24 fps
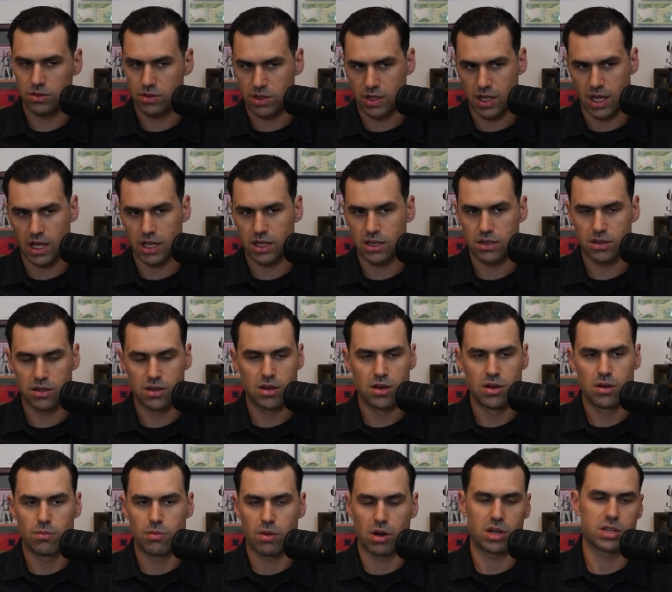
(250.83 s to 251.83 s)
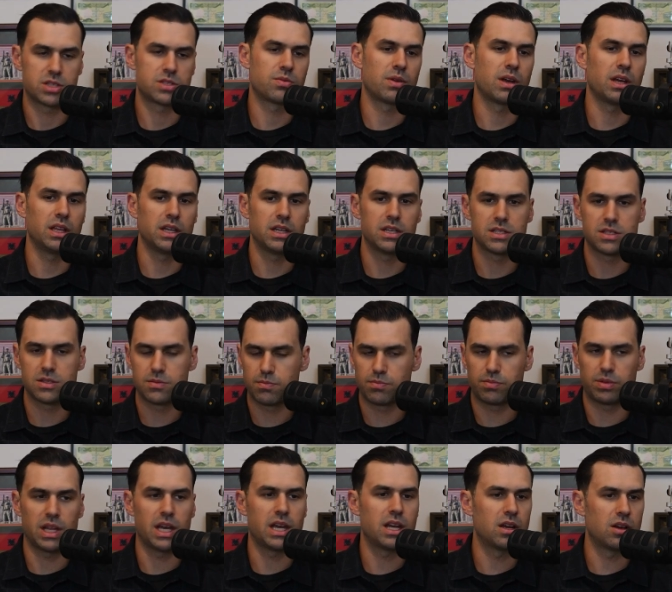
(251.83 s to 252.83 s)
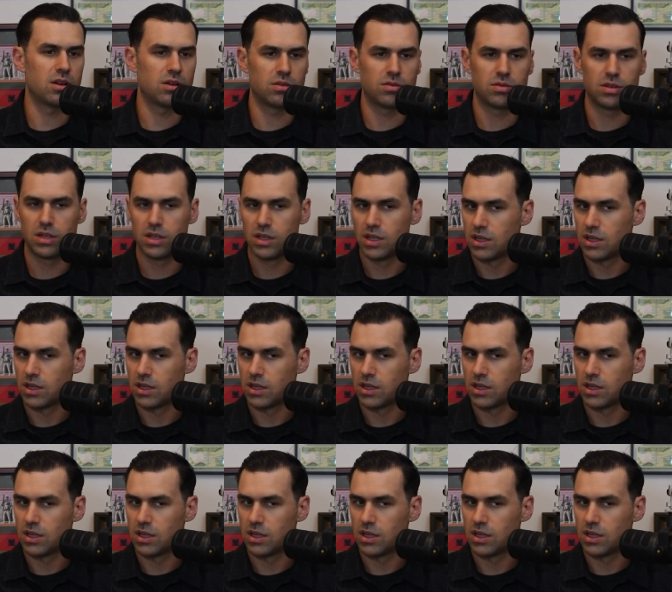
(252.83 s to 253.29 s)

think Marcus Aurelius, Plato,